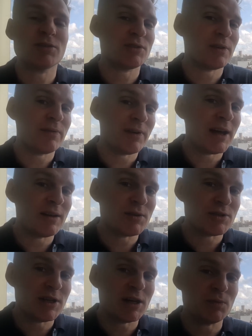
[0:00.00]
Roger Ver,
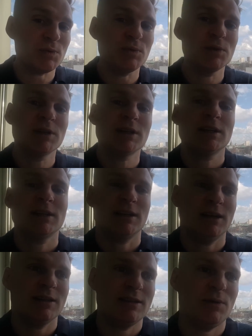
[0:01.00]
Roger Wu,
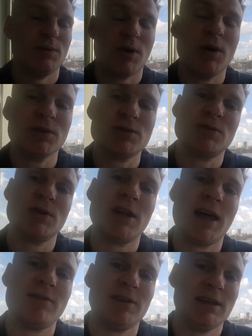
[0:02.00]
uh, they were also
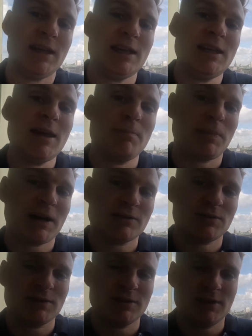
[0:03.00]
not having any
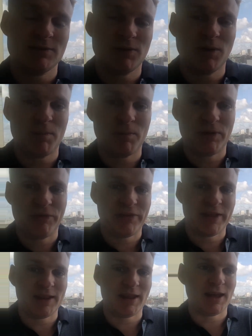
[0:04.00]
impact on the development,
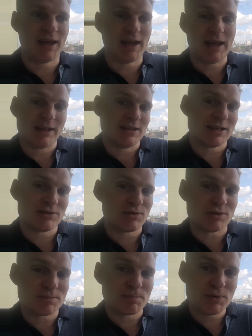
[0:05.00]
and, uh, and that's
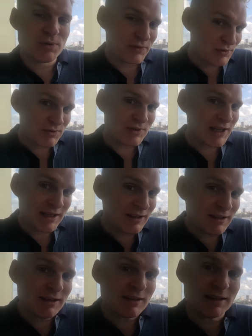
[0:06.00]
just proven today
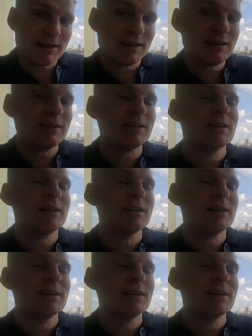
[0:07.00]
clearly. Huh?